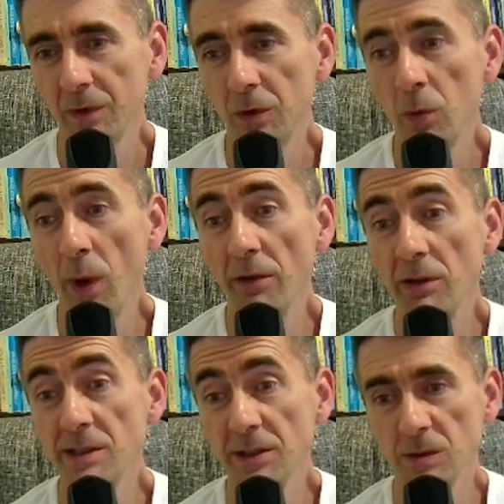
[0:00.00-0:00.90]
two main
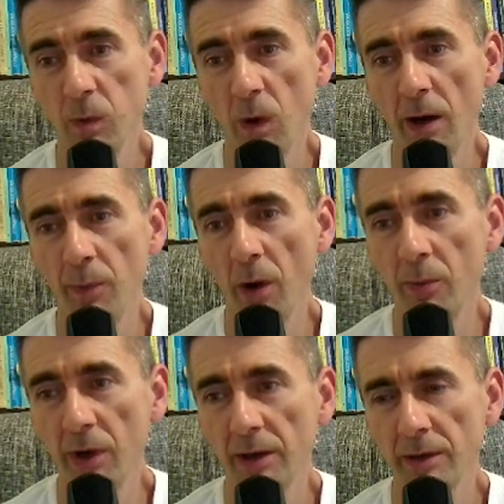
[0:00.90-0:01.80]
reasons why a pawn
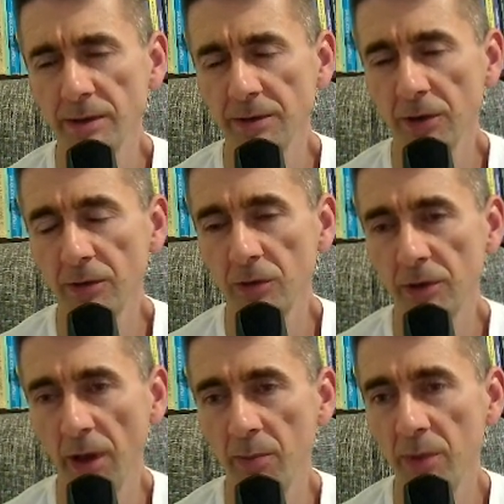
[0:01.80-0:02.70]
break is not good
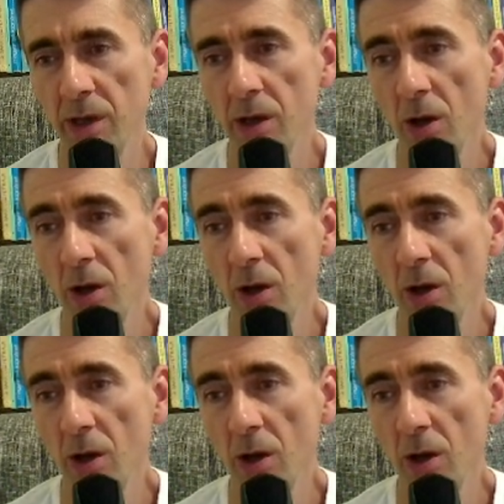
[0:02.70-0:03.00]
can be.